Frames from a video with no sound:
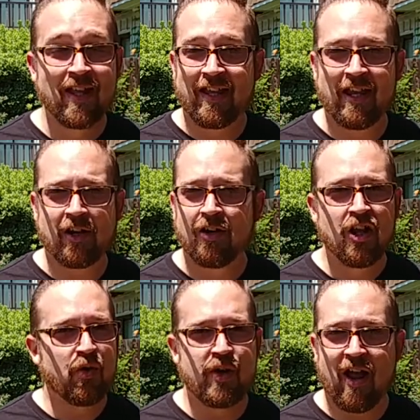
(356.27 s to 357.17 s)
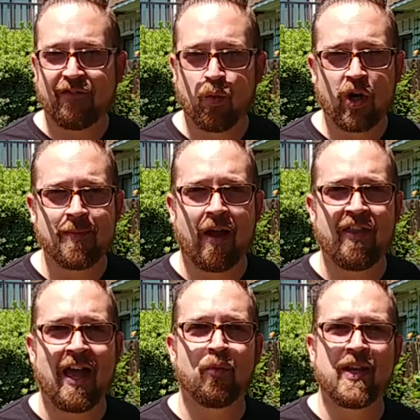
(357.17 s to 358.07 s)
Here, we don't have to worry about
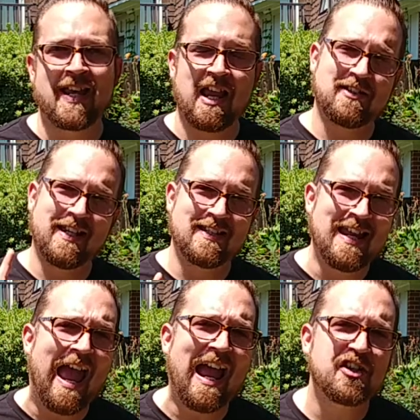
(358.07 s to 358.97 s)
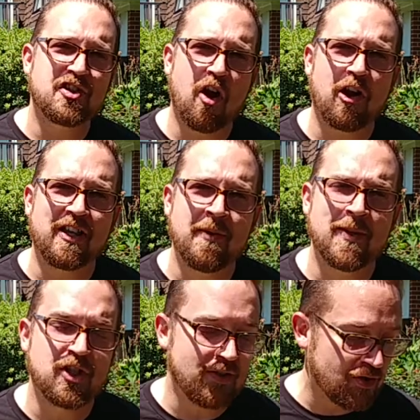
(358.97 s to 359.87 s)
that. We can actually get tack shark
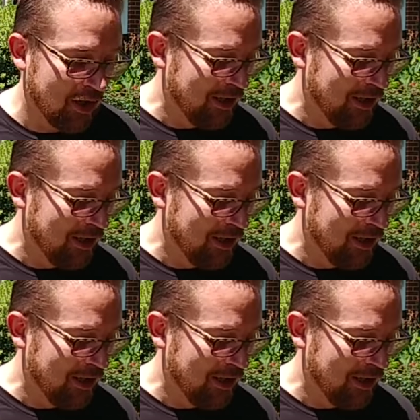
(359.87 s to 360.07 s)
images